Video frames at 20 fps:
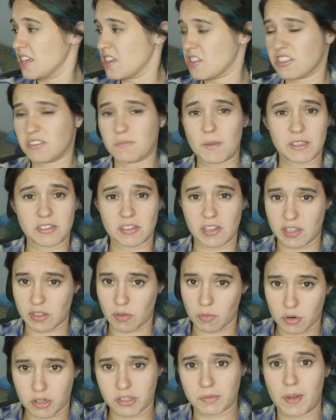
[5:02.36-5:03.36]
That just makes you like
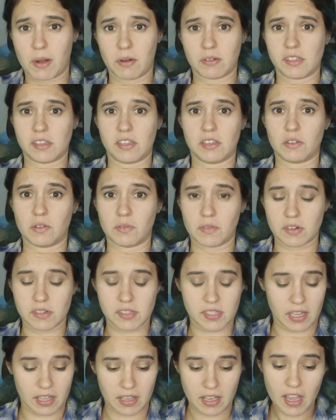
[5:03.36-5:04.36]
the worst parent in the
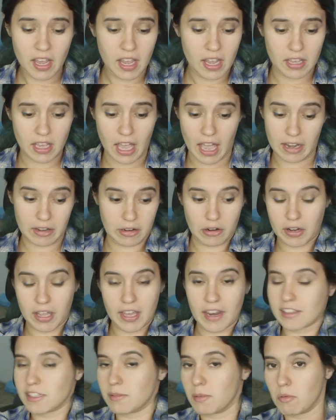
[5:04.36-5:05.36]
universe. Like, and your
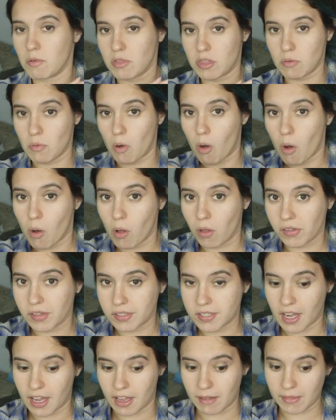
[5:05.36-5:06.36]
kid has to be with you all
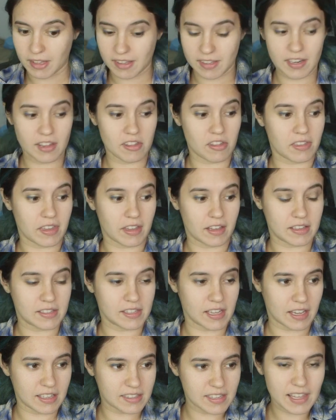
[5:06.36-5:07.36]
the time. That's another thing.
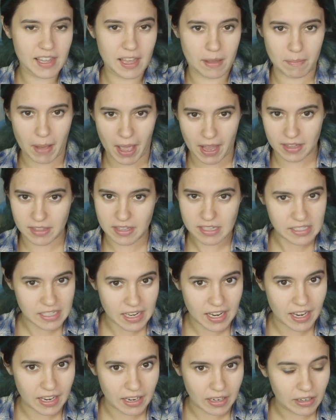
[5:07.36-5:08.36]
It's like, it's not like back in the
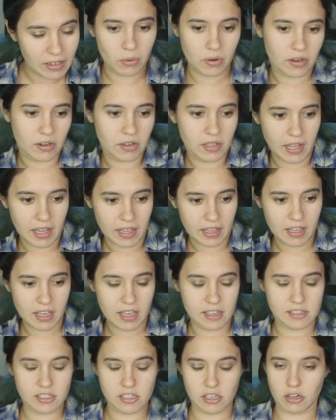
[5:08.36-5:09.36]
day where you're like,
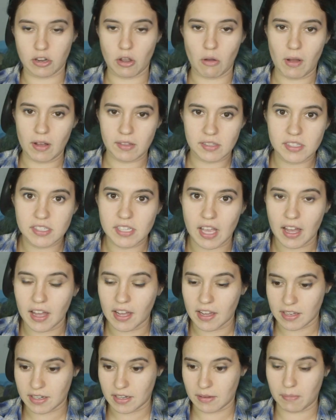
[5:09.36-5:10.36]
kids could go
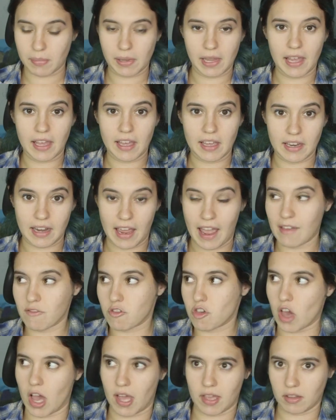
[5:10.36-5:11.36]
outside and play and
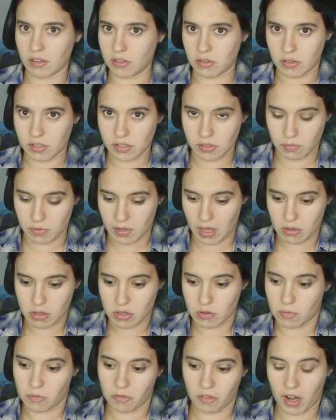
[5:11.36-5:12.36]
have childhoods
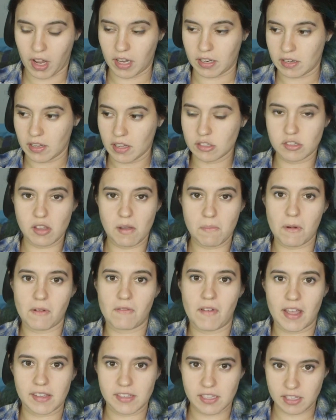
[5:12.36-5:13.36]
without you fucking
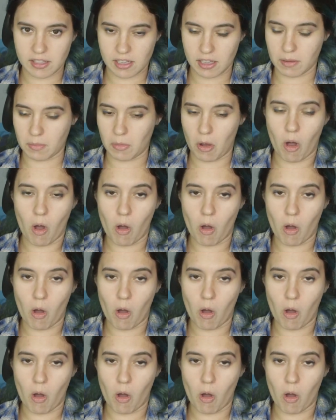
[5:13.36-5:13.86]
supervising them